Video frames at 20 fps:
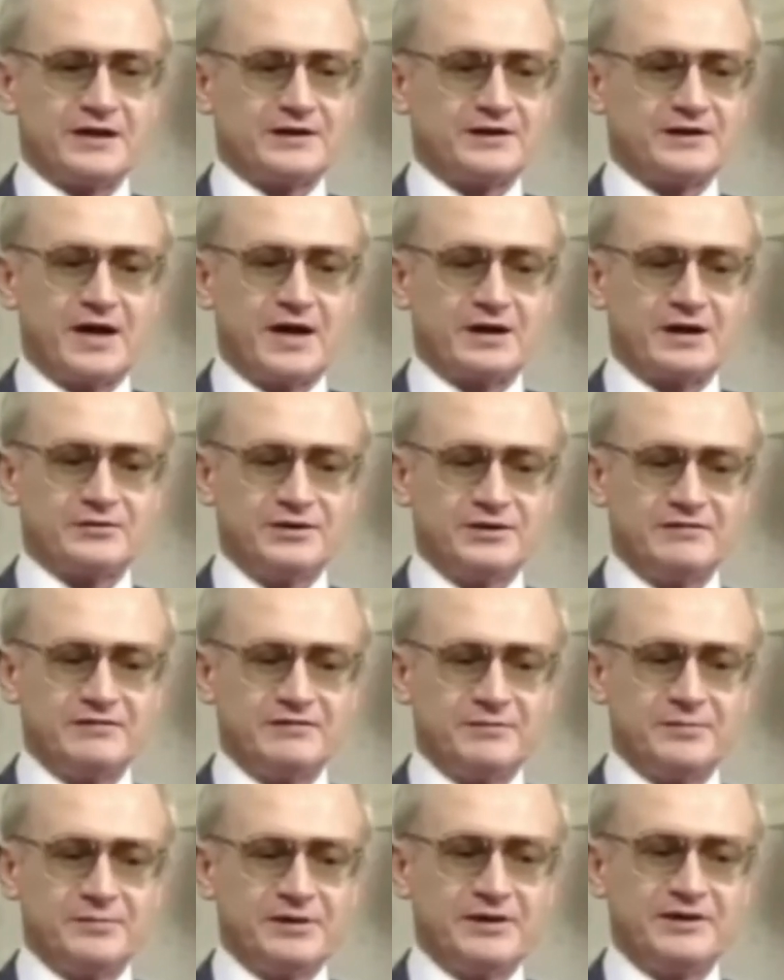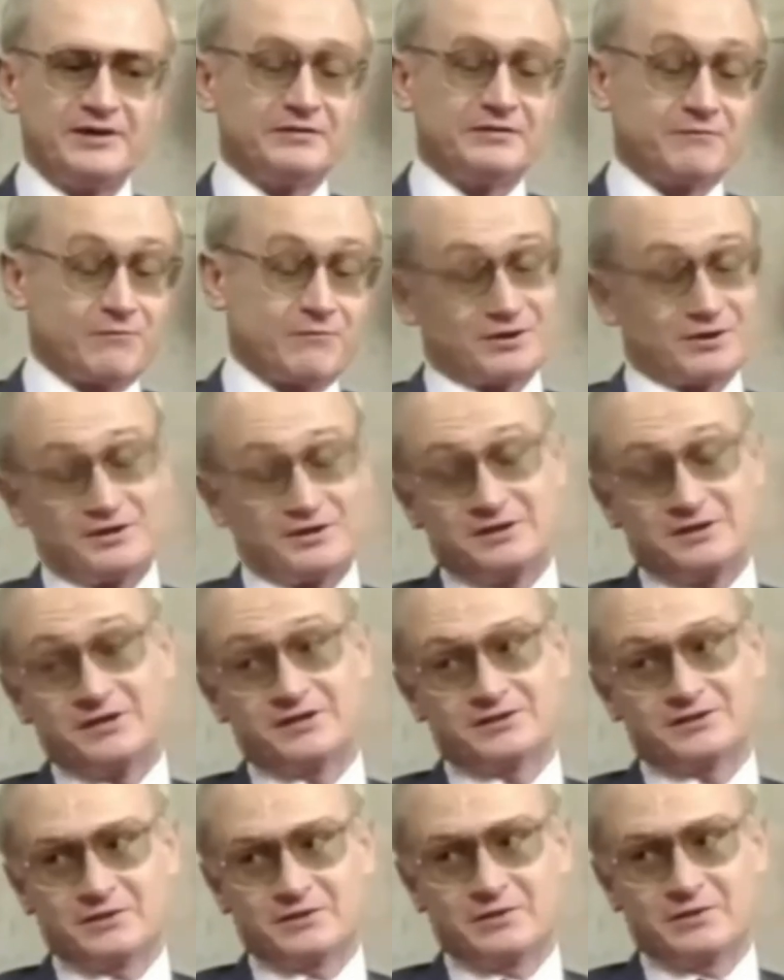I, I, could never believe it 14
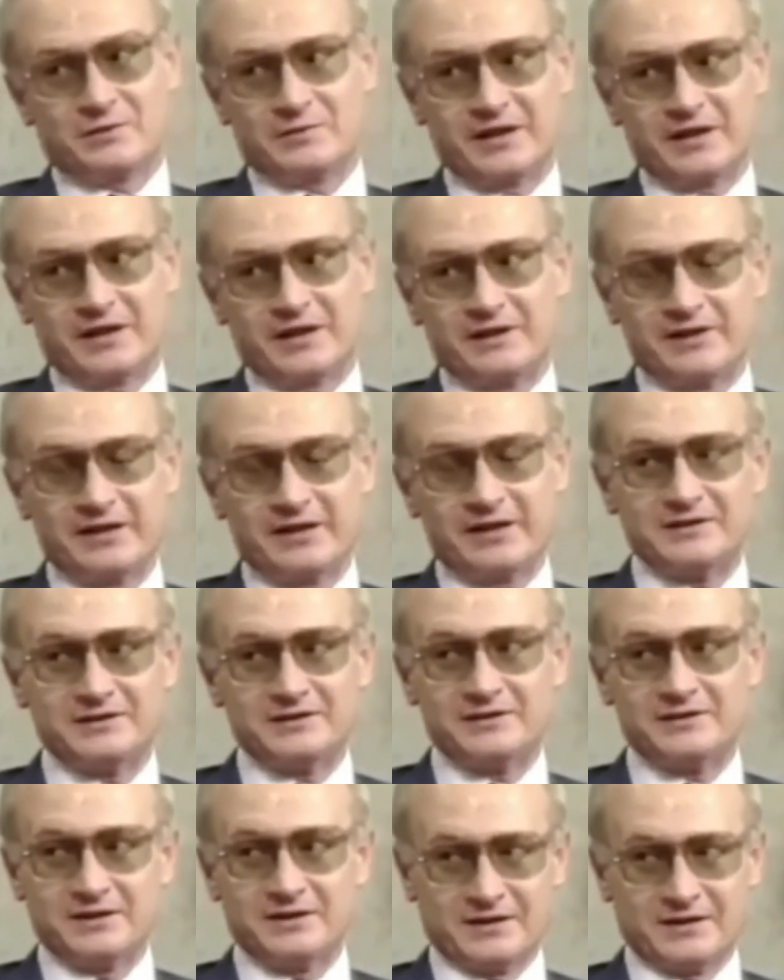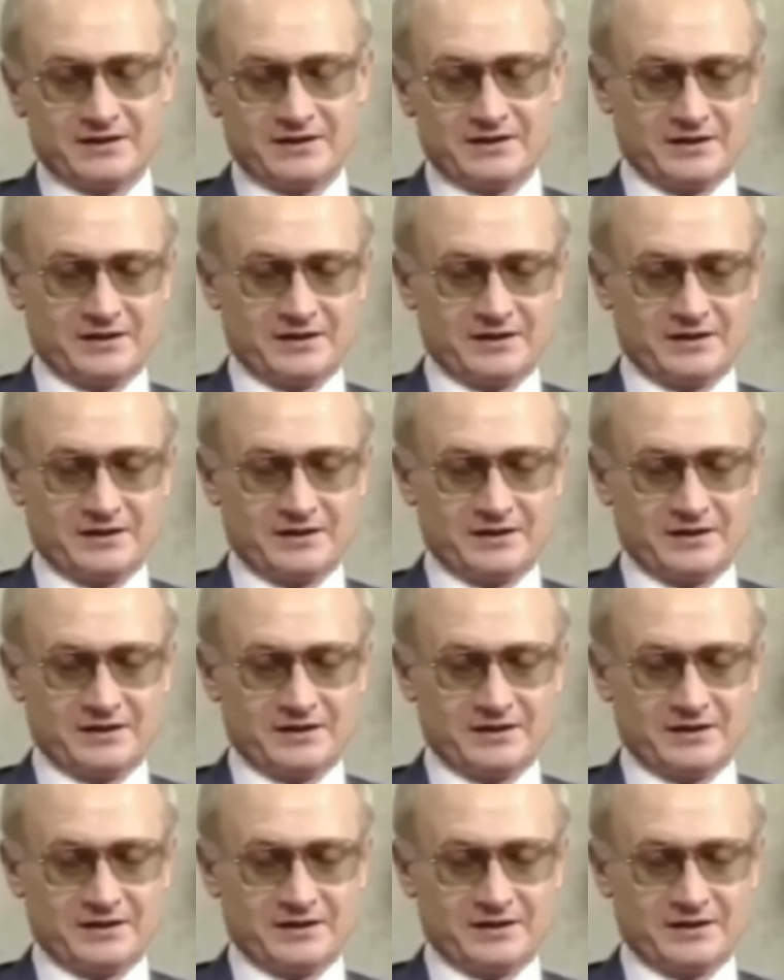years ago when I landed